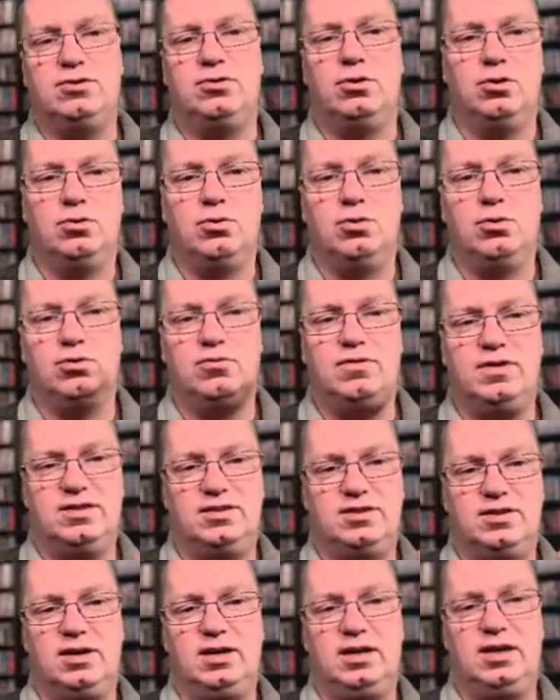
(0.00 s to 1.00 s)
on the
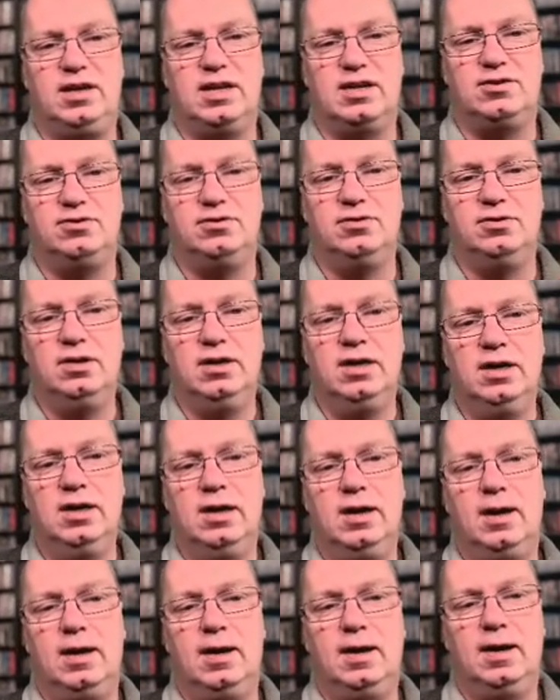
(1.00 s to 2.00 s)
contrast uh, detection.
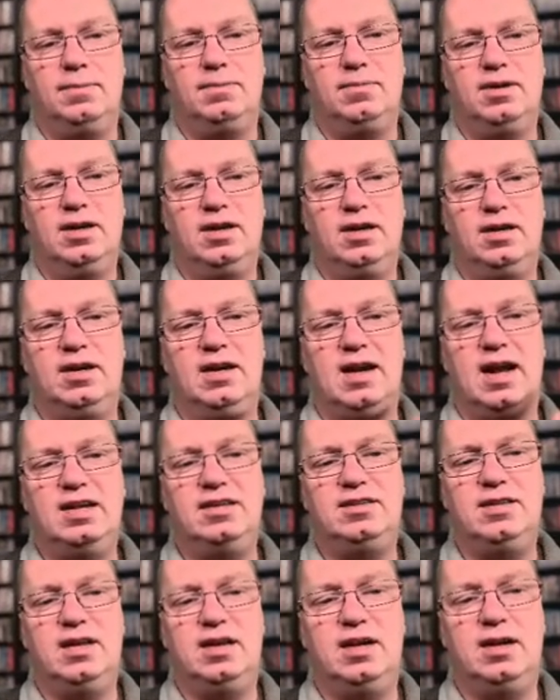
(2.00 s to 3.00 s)
Um, the nice
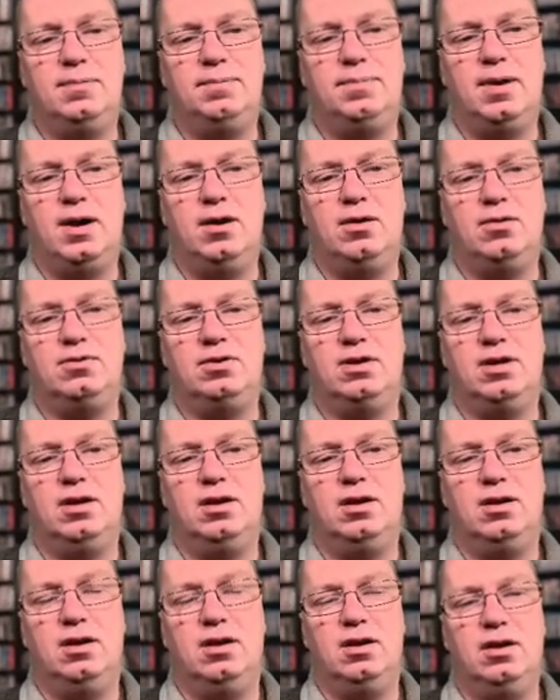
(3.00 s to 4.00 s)
thing about uh,
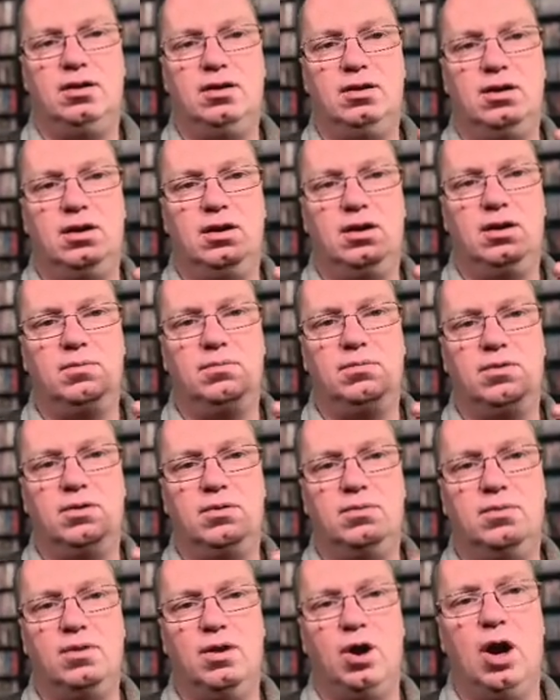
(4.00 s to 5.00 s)
uh,
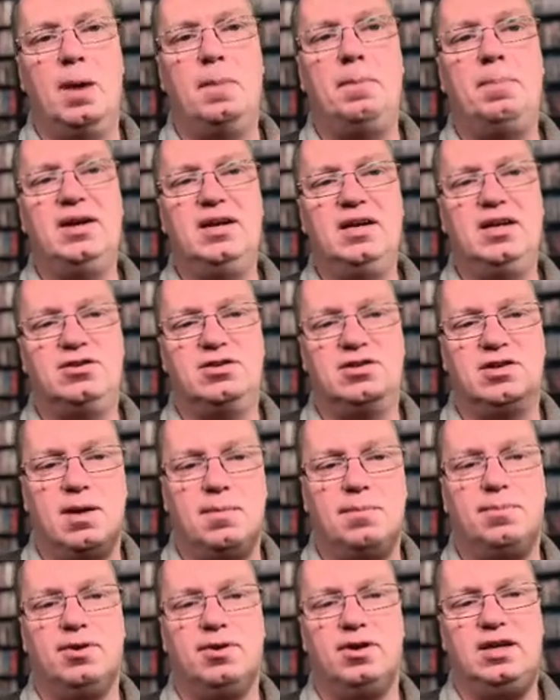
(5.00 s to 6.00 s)
uh upping this
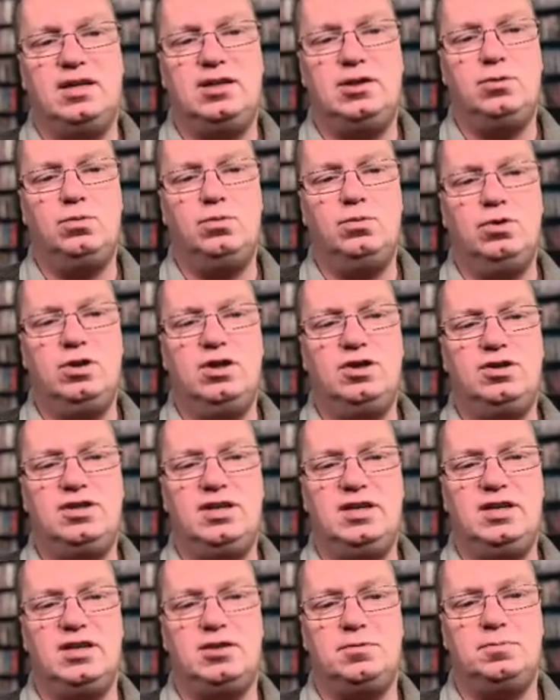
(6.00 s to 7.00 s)
number that you wouldn't see
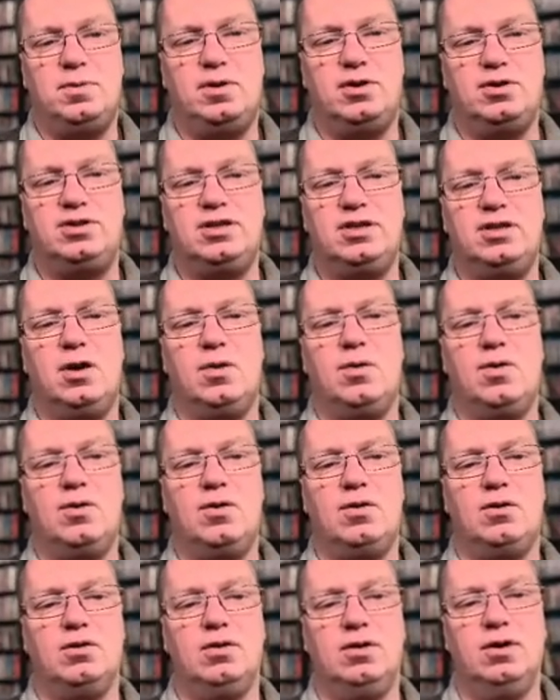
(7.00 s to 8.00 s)
this pulsing going on.
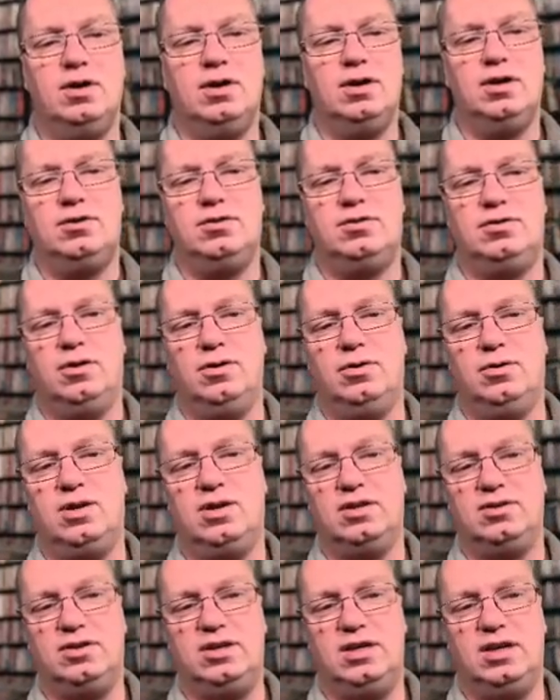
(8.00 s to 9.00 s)
So you can
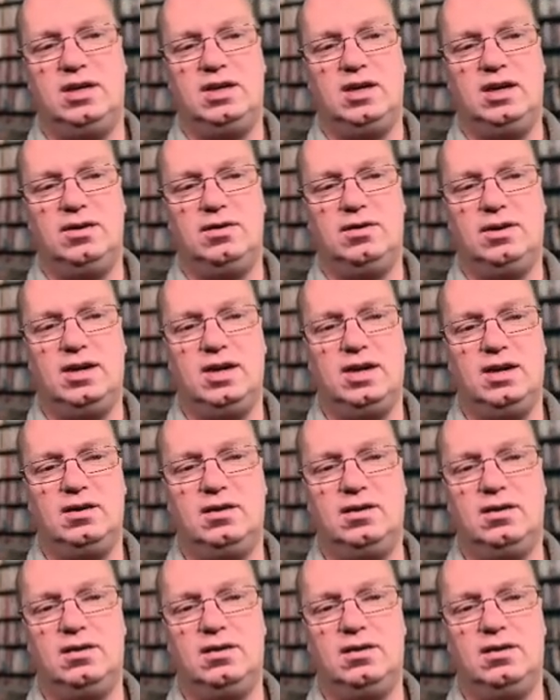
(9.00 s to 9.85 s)
see it here again.